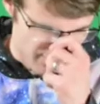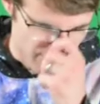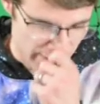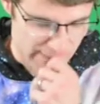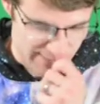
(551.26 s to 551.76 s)

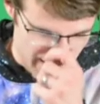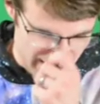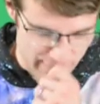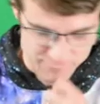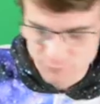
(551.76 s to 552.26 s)
force, the
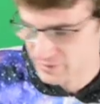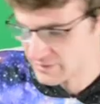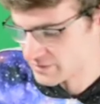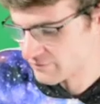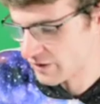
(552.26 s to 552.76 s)
magnetic force
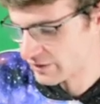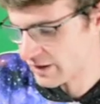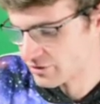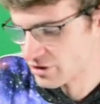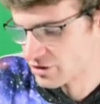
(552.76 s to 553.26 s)
that's felt on
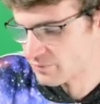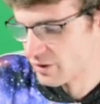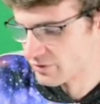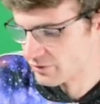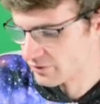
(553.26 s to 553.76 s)
that charged
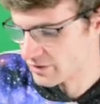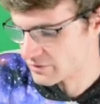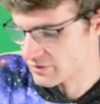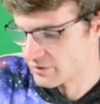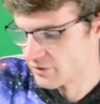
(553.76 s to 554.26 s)
particle
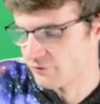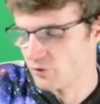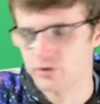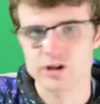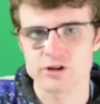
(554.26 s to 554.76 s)
is the
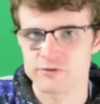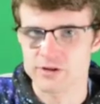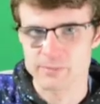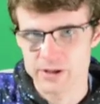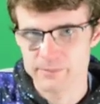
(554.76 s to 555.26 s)
full
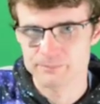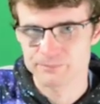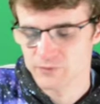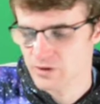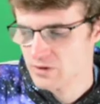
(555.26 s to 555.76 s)
QVB.
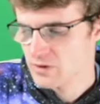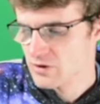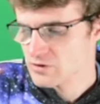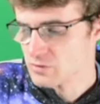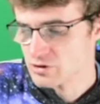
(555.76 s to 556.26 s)

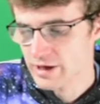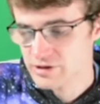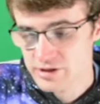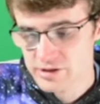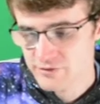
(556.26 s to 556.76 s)
So what
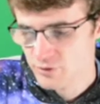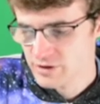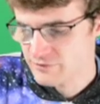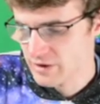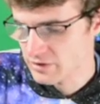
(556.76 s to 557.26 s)
direction is the
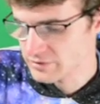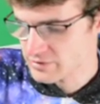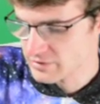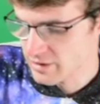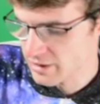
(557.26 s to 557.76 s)
force felt?
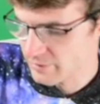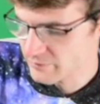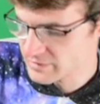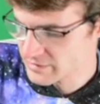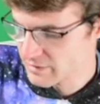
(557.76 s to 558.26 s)

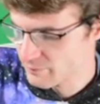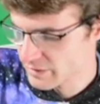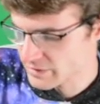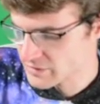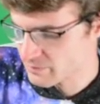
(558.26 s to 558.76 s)
This is given
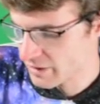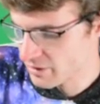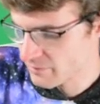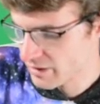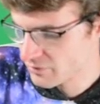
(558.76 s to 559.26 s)
by the
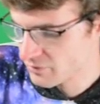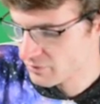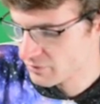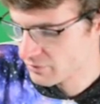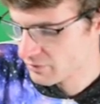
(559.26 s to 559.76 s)
Spider-Man
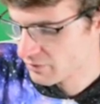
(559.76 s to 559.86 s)
rule.